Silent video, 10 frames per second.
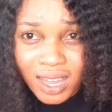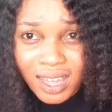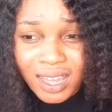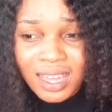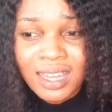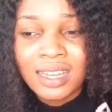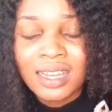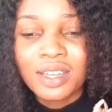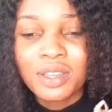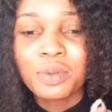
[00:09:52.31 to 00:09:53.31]
You think
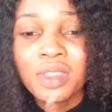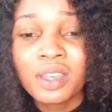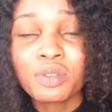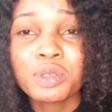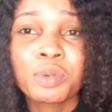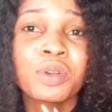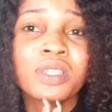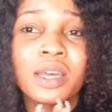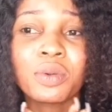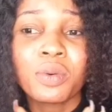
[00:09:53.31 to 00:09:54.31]
those products are not
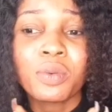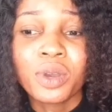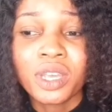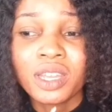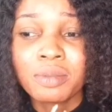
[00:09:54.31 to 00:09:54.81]
working because